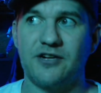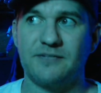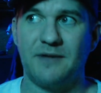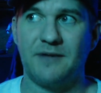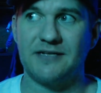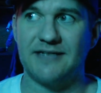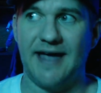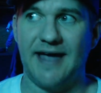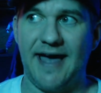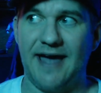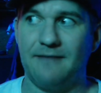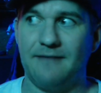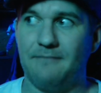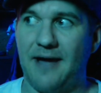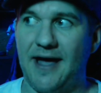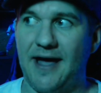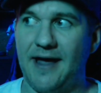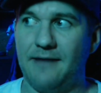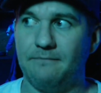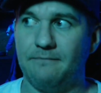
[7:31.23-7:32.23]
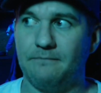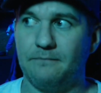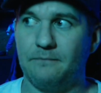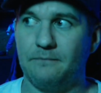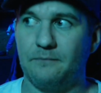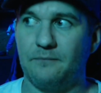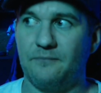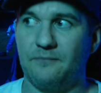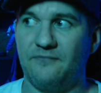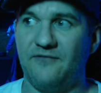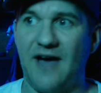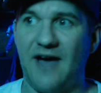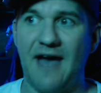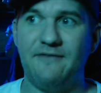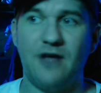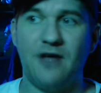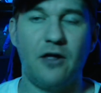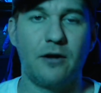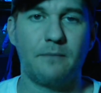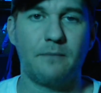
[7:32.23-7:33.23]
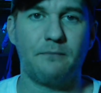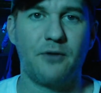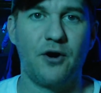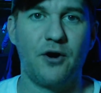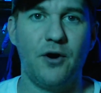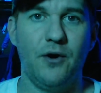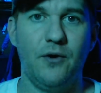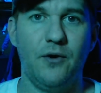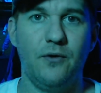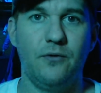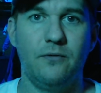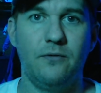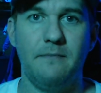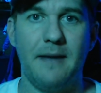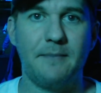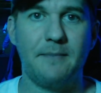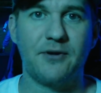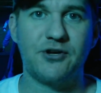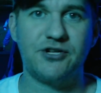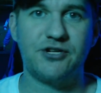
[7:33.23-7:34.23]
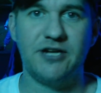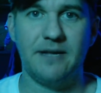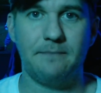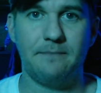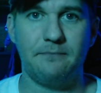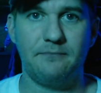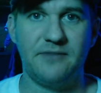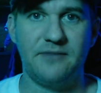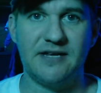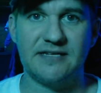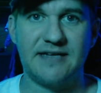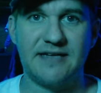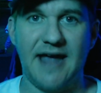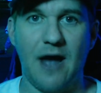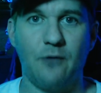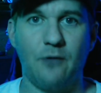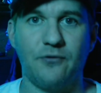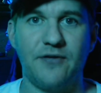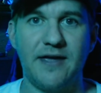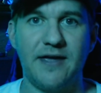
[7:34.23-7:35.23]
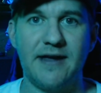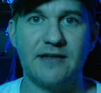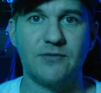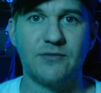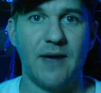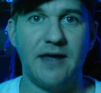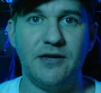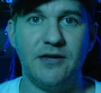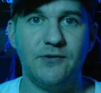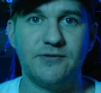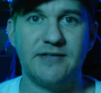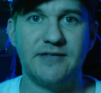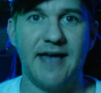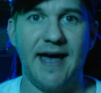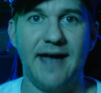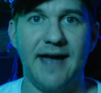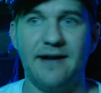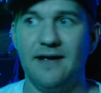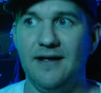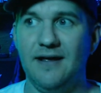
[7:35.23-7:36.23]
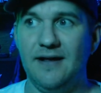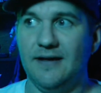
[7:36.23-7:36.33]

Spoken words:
plus I had my $5 Pro membership discount thing, so I used that.